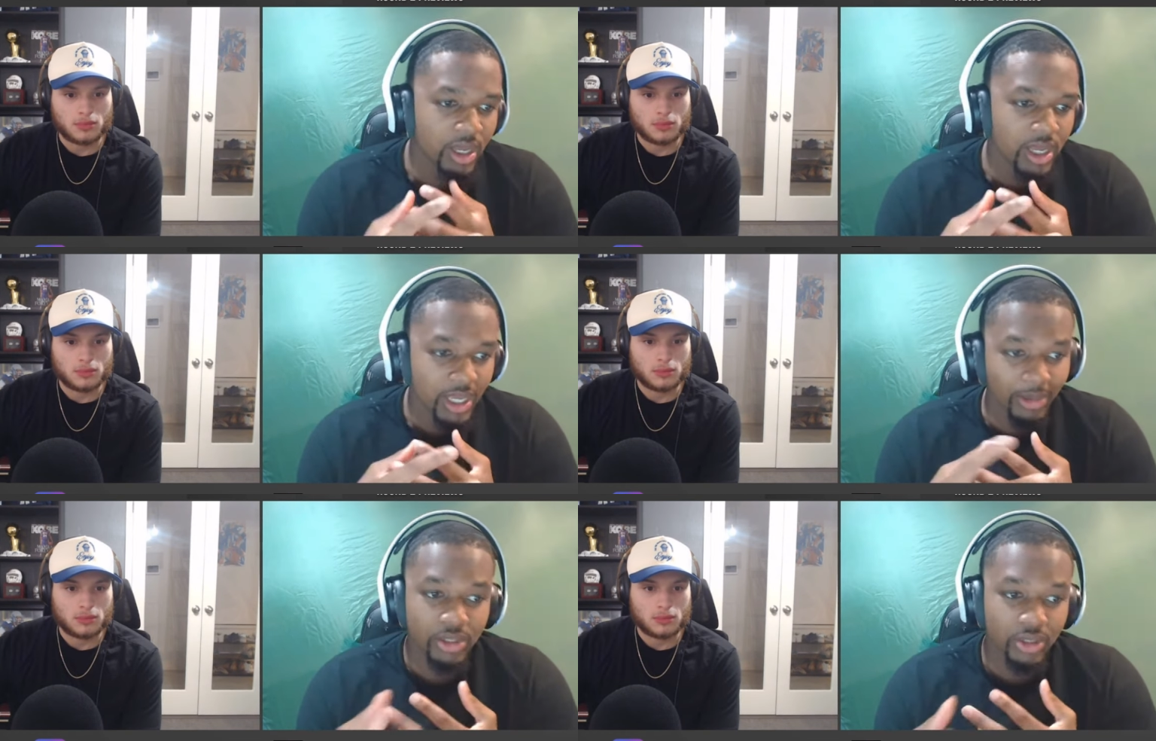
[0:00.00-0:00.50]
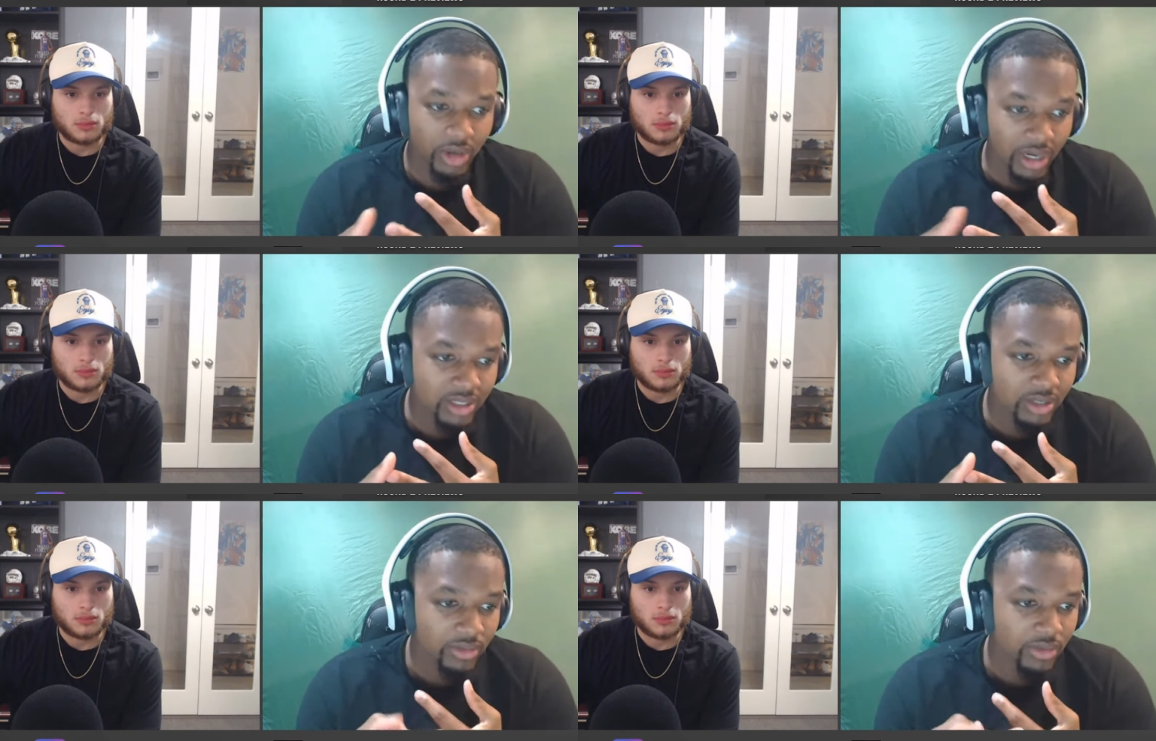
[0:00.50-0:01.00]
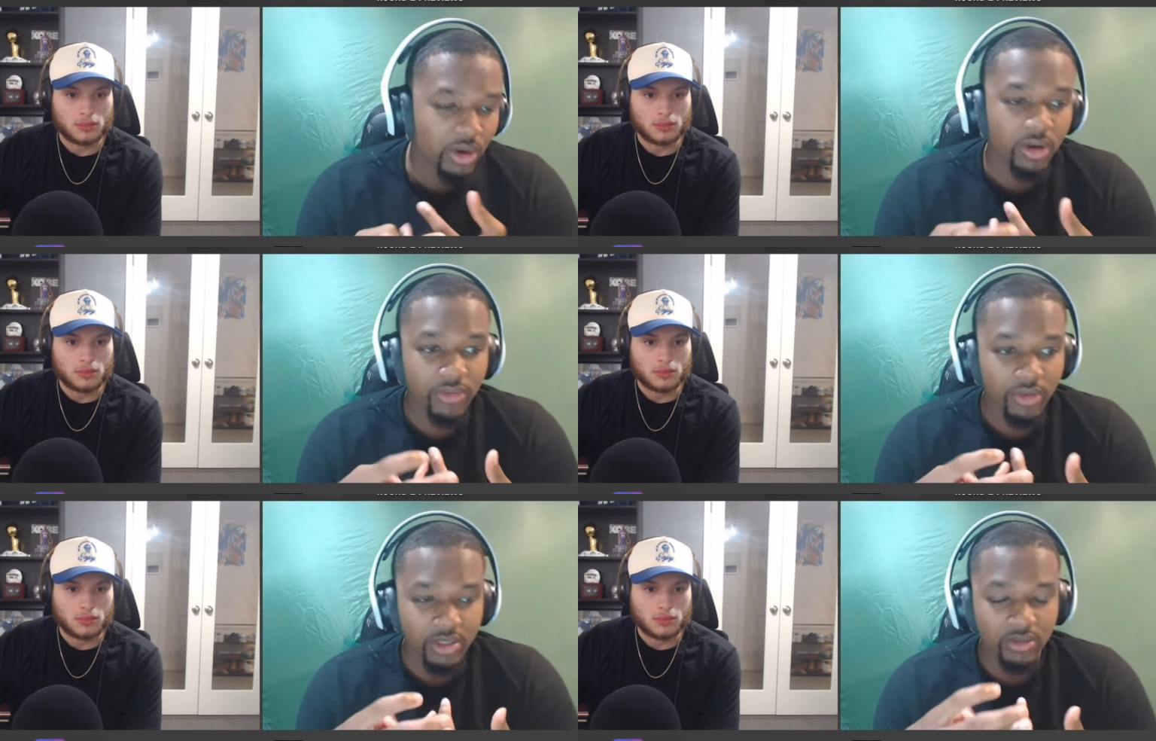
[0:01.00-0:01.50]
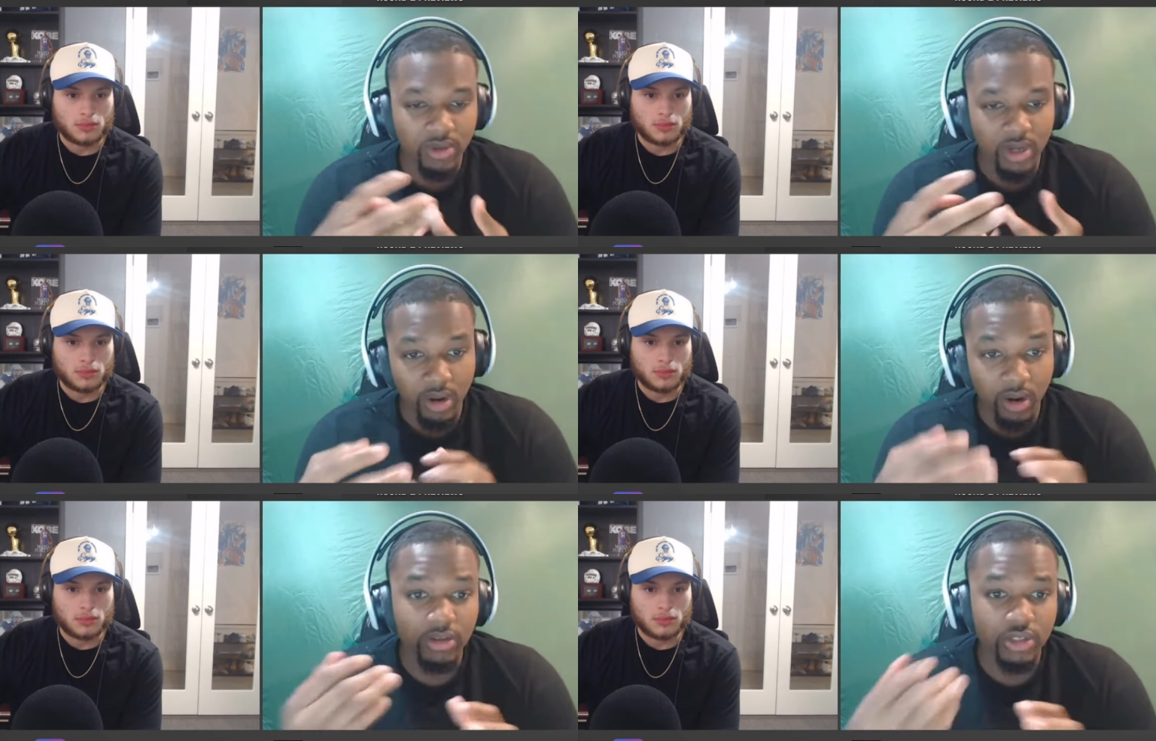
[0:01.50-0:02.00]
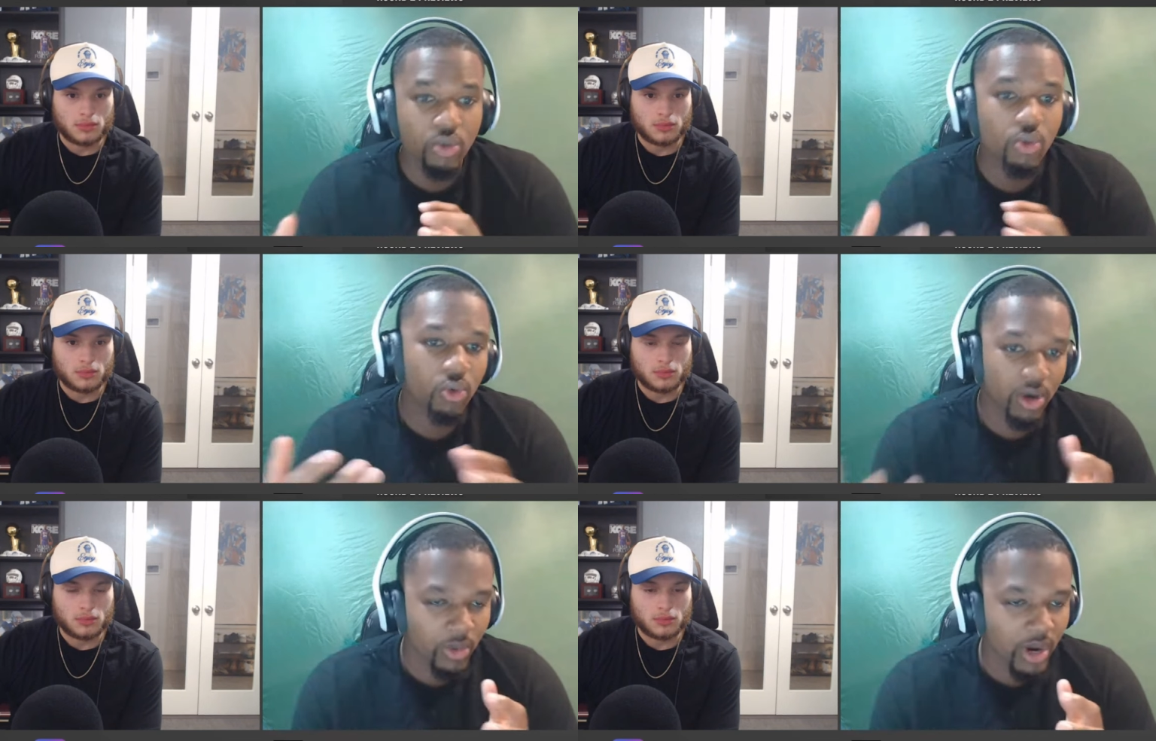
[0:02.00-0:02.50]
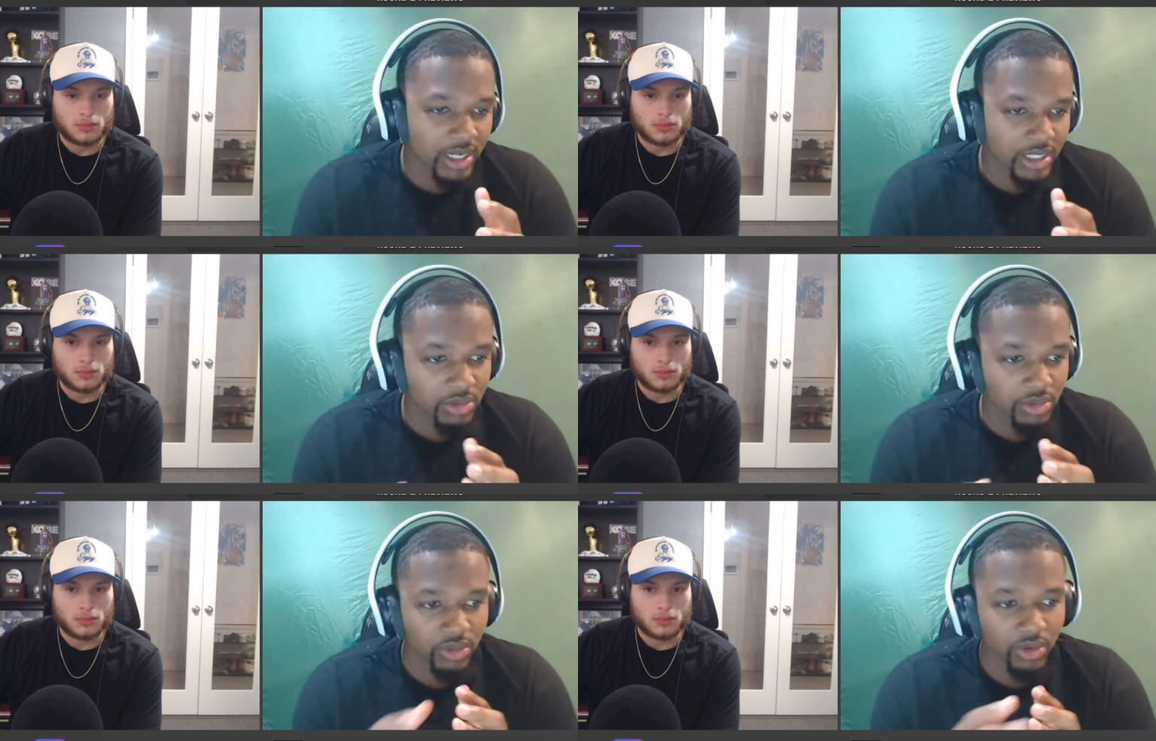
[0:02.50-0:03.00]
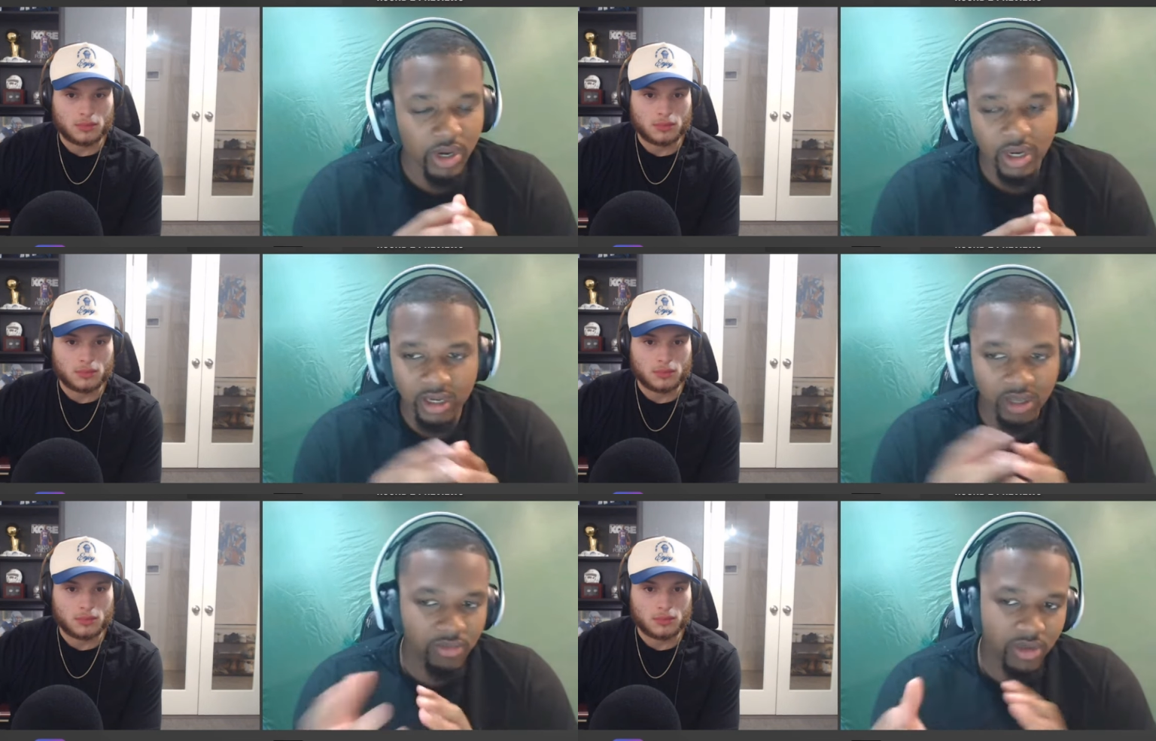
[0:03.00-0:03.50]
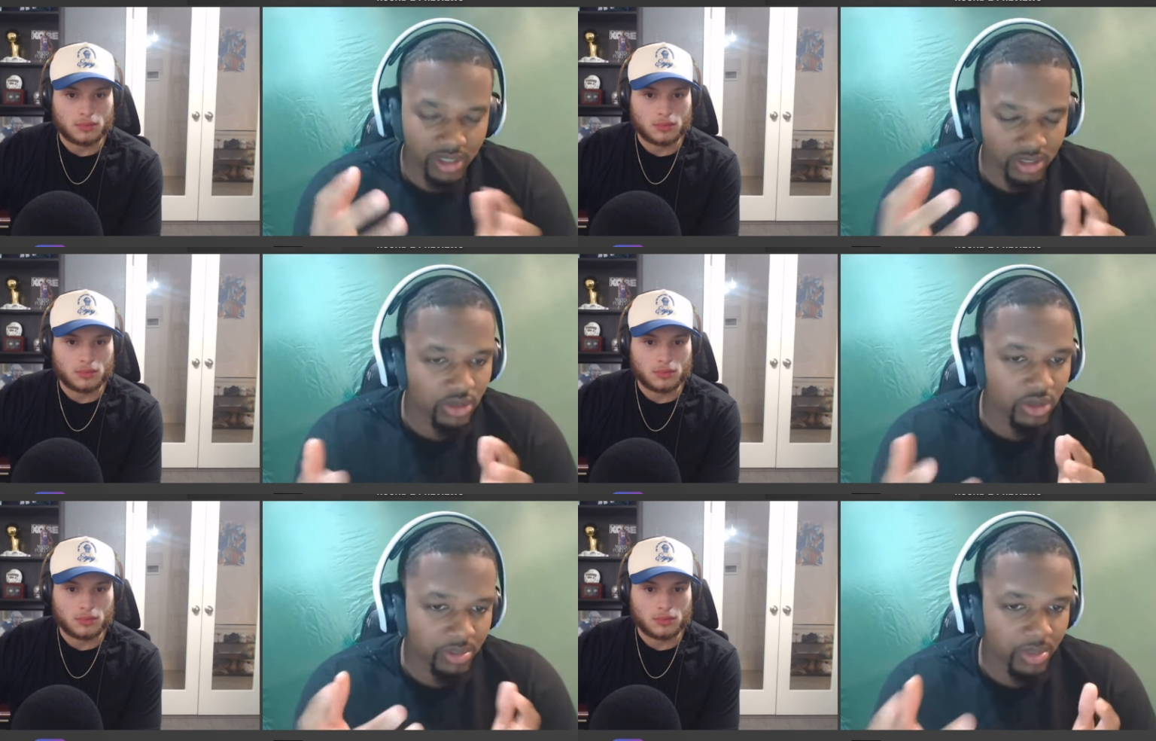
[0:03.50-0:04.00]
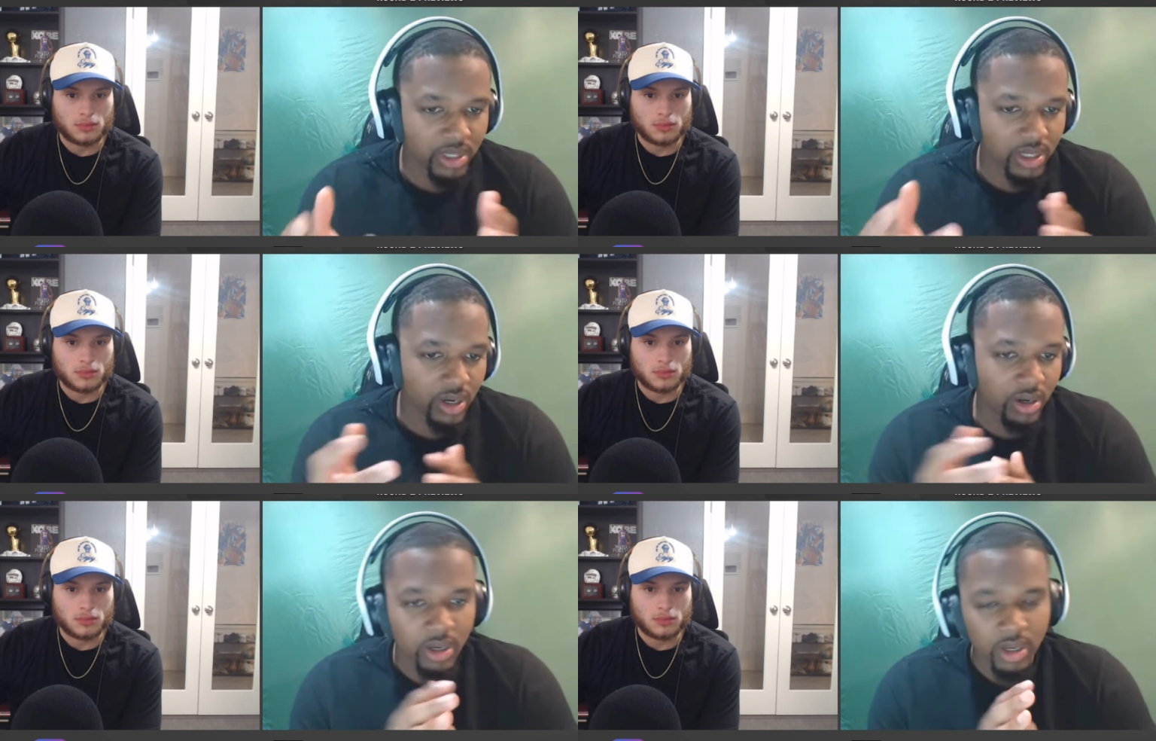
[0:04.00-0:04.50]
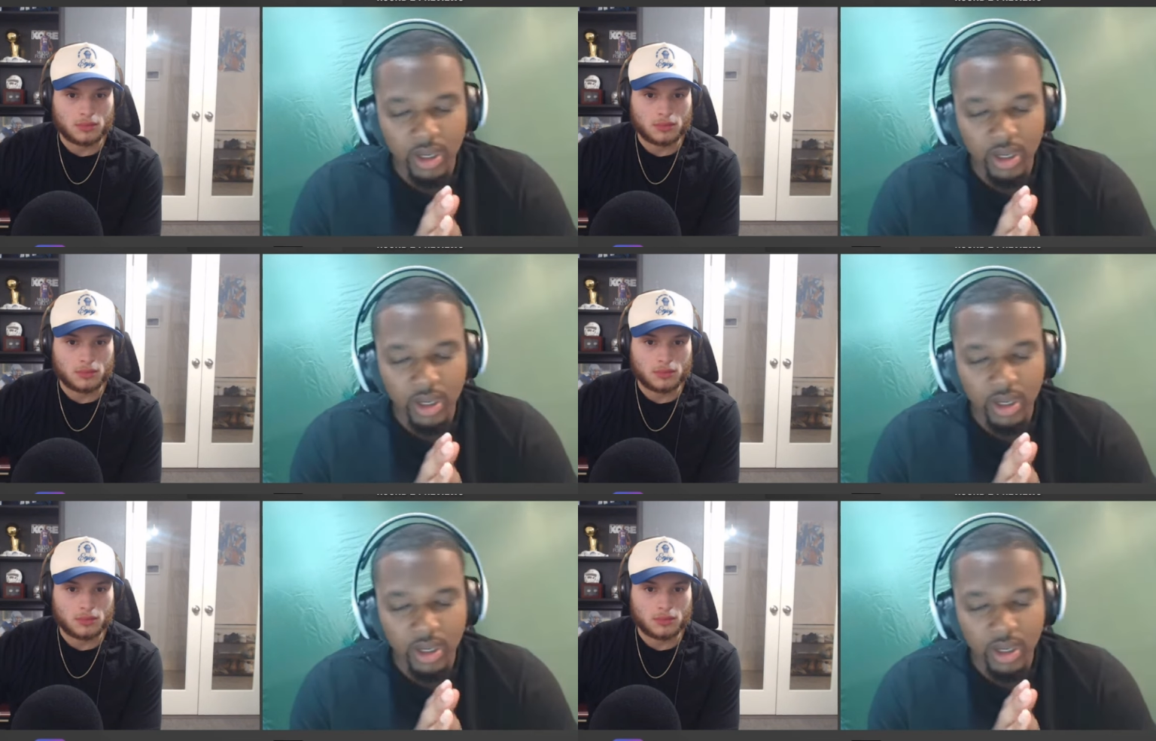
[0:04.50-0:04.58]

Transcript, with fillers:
Speaker 1: He was aggressive, offensive uh, or scoring wise, he was great. Defense has always been there.